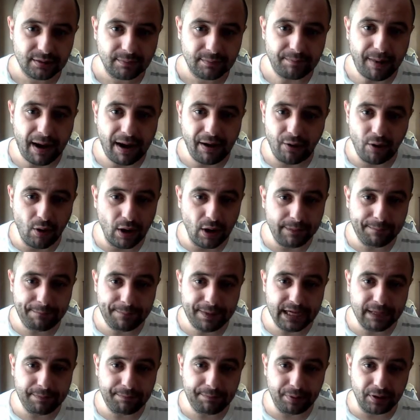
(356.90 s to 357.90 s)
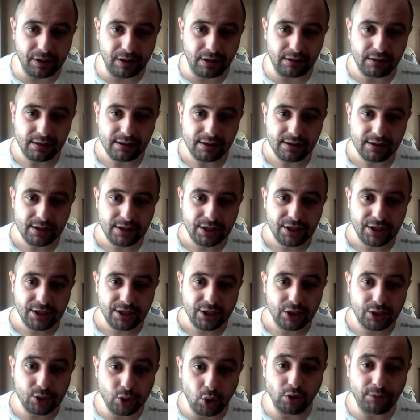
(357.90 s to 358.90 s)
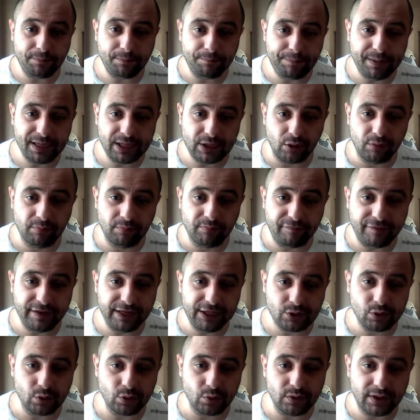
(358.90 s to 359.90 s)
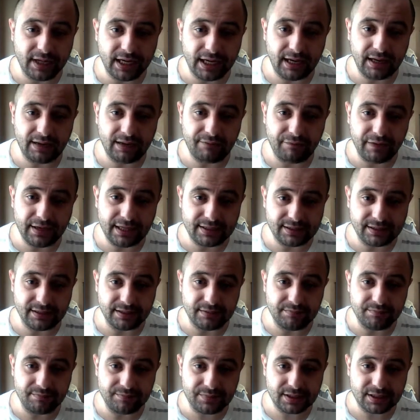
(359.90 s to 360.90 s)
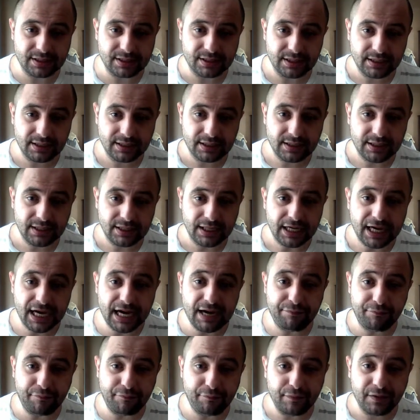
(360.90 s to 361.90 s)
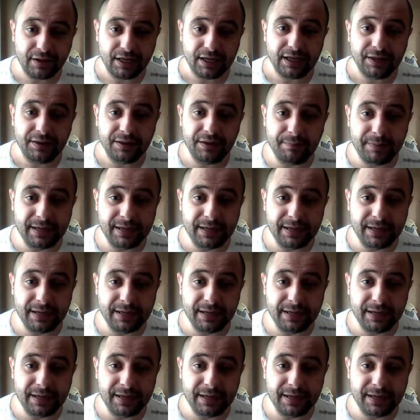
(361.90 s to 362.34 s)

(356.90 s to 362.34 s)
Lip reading: Paranoid people could become V2K victims if they